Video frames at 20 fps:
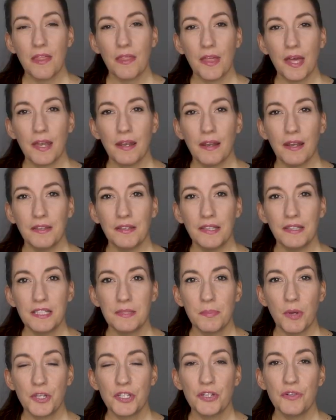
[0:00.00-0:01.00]
that I think
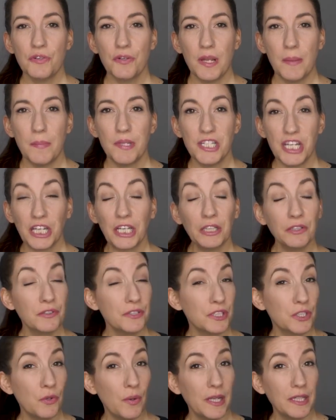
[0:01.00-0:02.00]
this poncho in
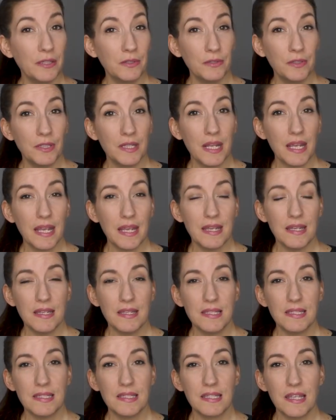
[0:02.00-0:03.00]
particular is quite good
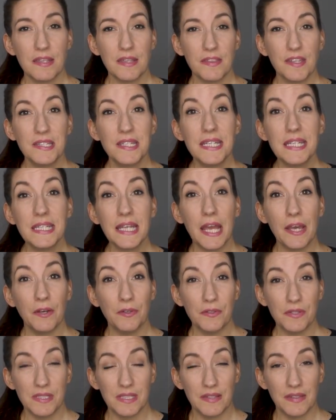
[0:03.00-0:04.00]
is the
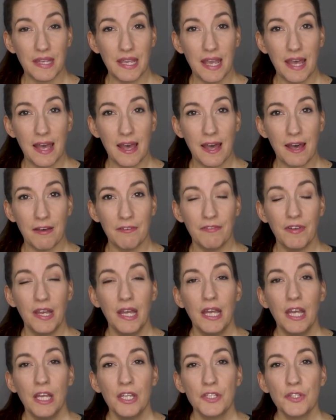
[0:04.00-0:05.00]
details that they have.
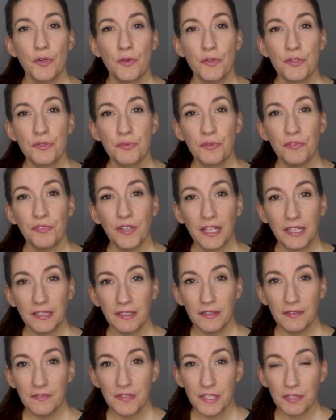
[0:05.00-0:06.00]
So there's
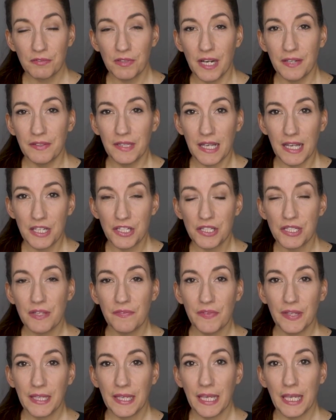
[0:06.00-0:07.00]
reflectives around the edges
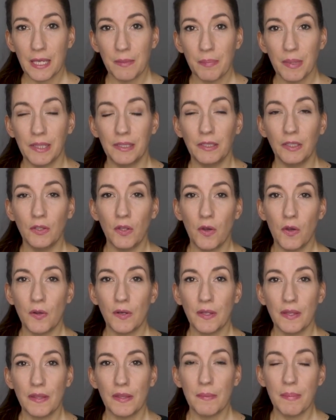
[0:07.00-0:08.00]
of the cape and
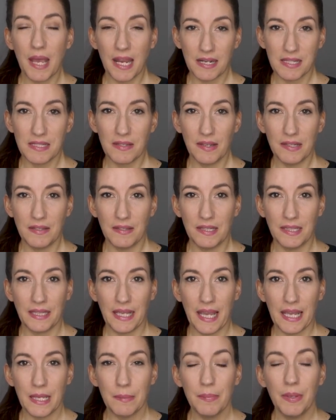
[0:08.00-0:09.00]
along the backside of the
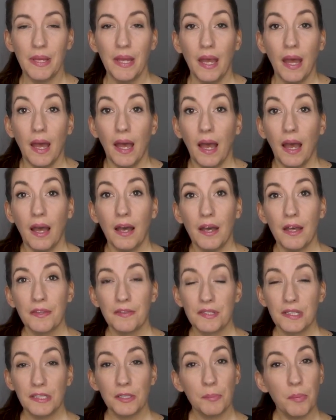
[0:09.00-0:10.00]
cape.
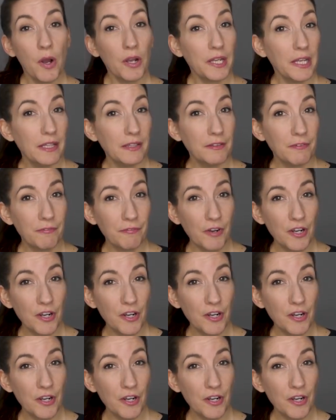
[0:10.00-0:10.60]
There's a little pocket in the